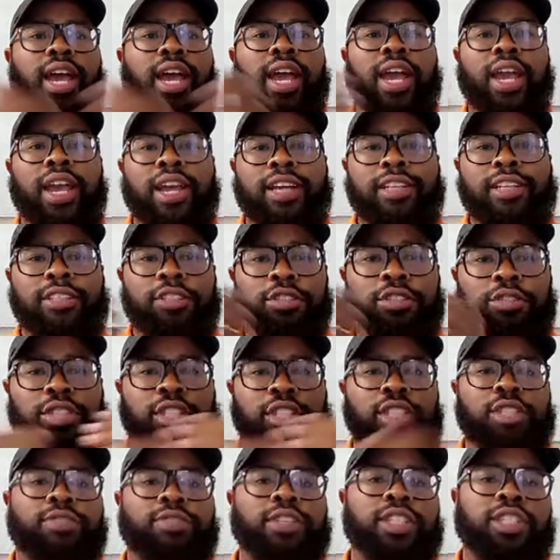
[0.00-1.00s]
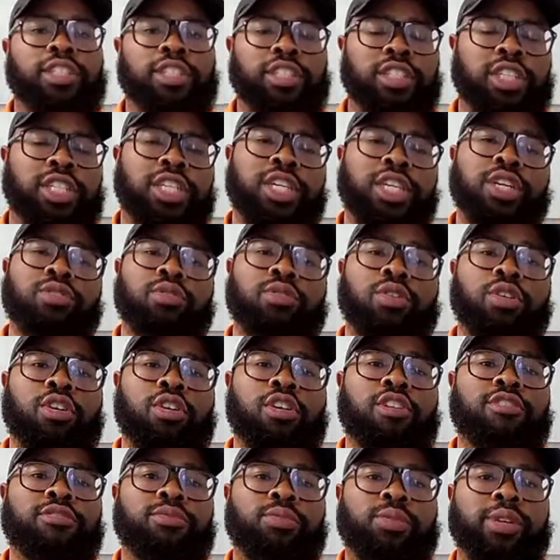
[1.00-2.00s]
And you just finished the year
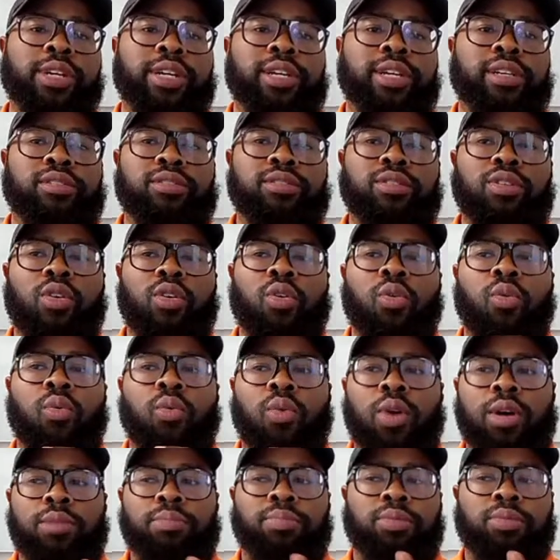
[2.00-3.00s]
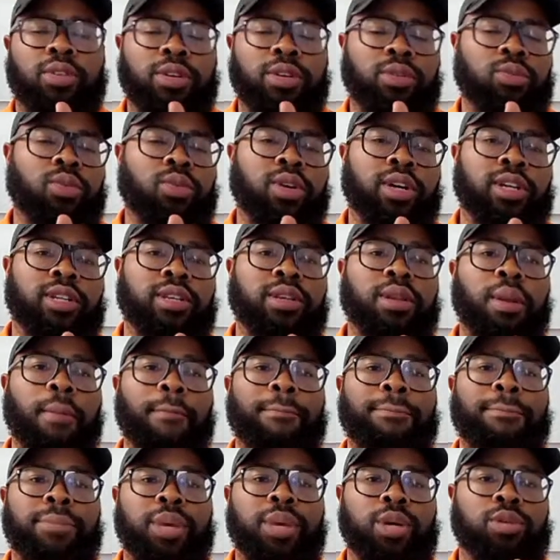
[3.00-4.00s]
off with 1.1
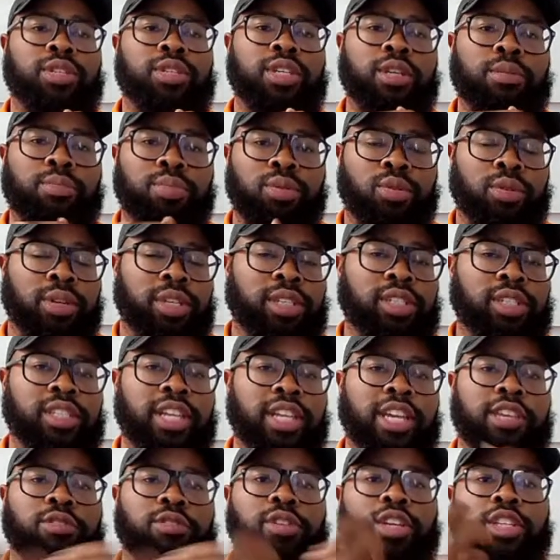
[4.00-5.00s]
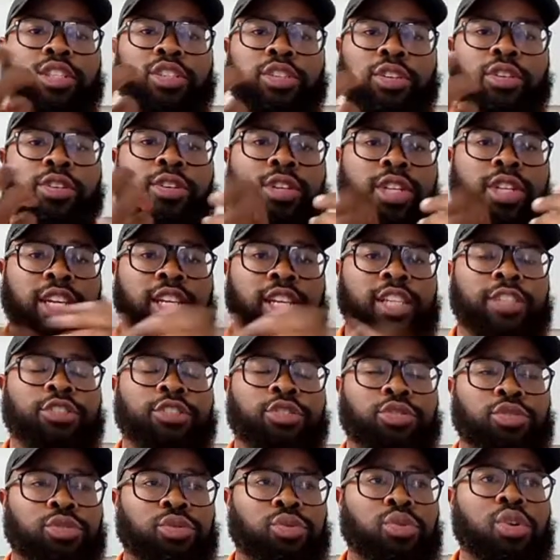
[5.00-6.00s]
million points that you can turn
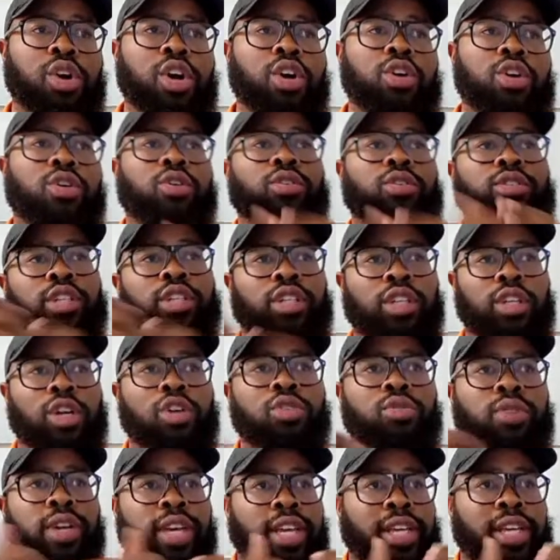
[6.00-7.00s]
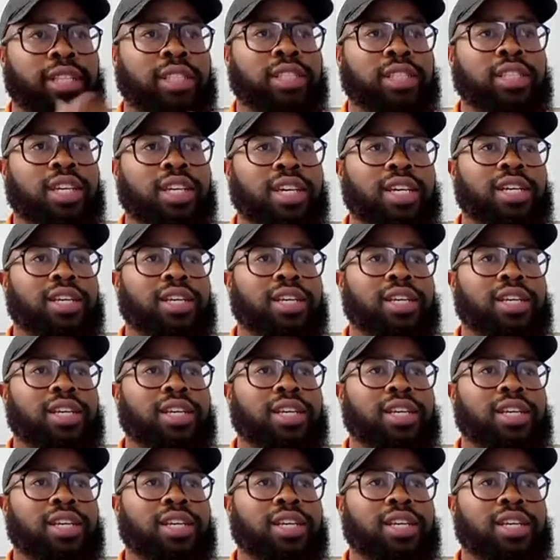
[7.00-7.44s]
into, on the low end,